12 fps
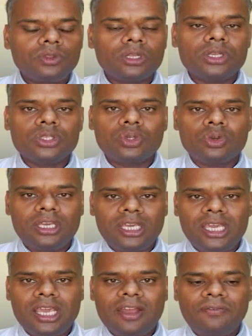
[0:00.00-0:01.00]
So
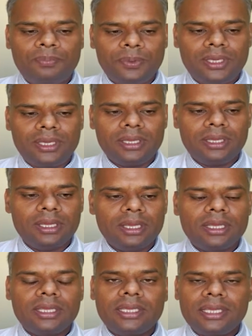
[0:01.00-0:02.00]
EFP
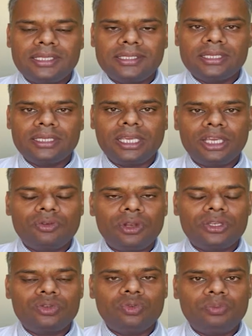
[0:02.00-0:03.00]
is equal
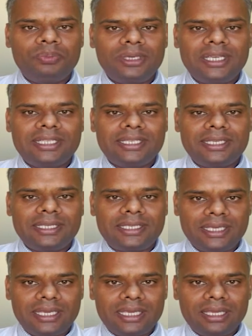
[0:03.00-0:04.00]
to
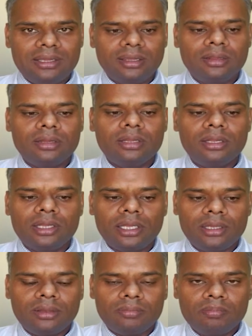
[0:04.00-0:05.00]
PGC
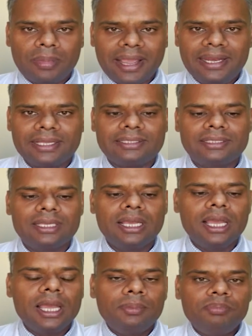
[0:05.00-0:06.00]
minus
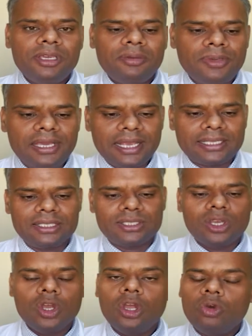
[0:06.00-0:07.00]

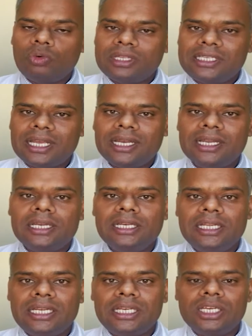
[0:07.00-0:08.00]
PBS, which can
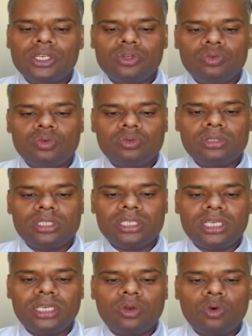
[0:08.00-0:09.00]
lead to
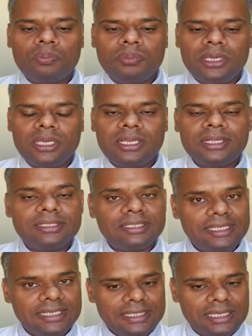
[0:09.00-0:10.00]

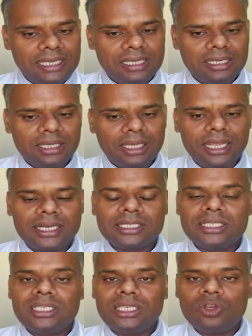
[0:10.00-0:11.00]
COPGC and
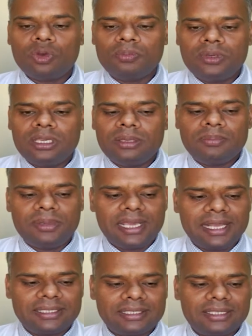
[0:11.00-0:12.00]

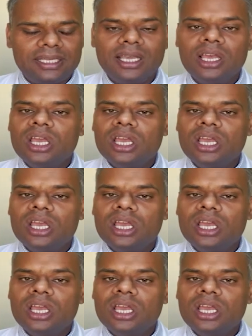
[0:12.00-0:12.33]
COPBS.